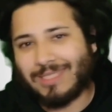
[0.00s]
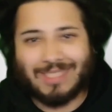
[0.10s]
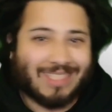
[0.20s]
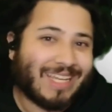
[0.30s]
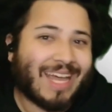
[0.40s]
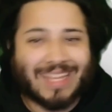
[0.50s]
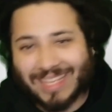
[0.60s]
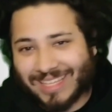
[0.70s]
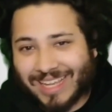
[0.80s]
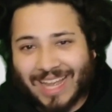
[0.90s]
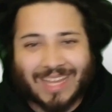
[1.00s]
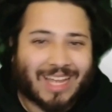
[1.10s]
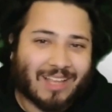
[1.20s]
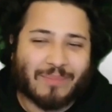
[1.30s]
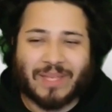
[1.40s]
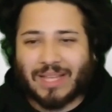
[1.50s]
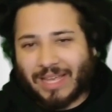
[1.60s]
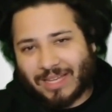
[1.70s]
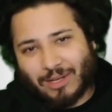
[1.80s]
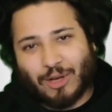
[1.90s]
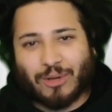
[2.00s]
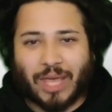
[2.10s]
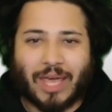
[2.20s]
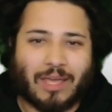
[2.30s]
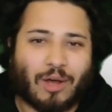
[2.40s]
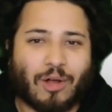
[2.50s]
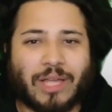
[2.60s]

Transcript: you gotta kind of be like, okay, all